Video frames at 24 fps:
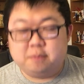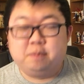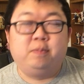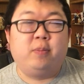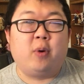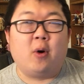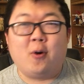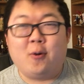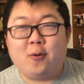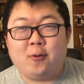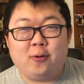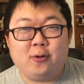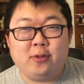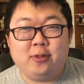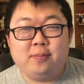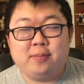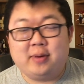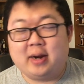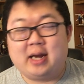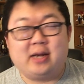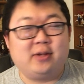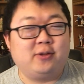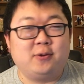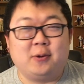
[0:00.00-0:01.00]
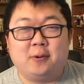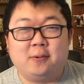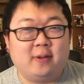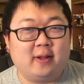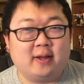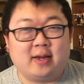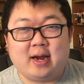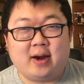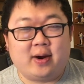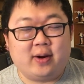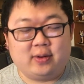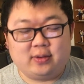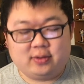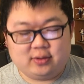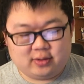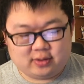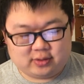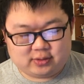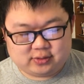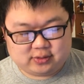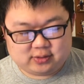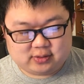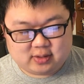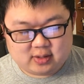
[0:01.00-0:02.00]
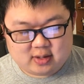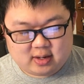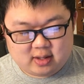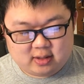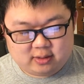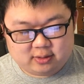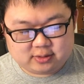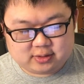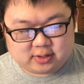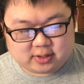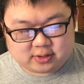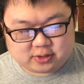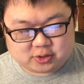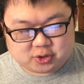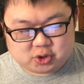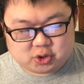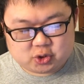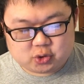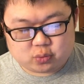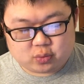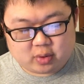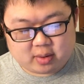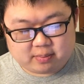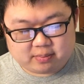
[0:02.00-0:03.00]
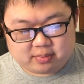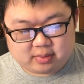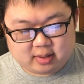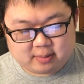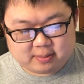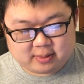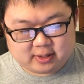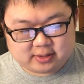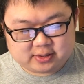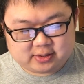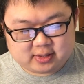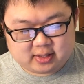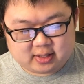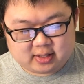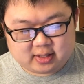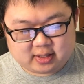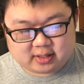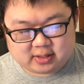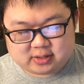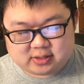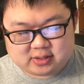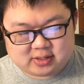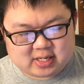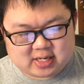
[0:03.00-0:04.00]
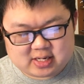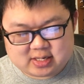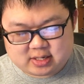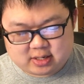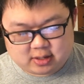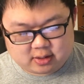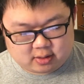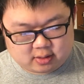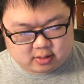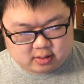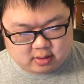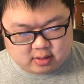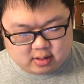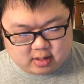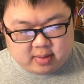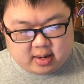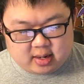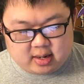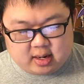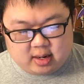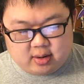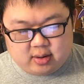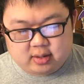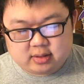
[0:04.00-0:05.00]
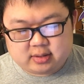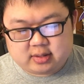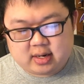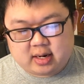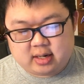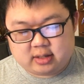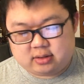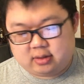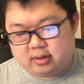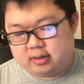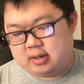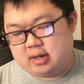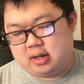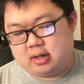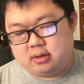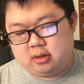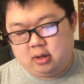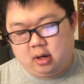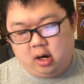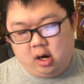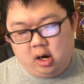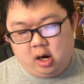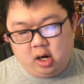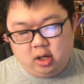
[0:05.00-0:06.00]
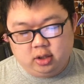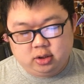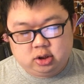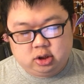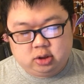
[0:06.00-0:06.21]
bold, but I don't like how it looks. Looks like a shrimp. I'm gonna say, like, C tier. Mega Aerodactyl again.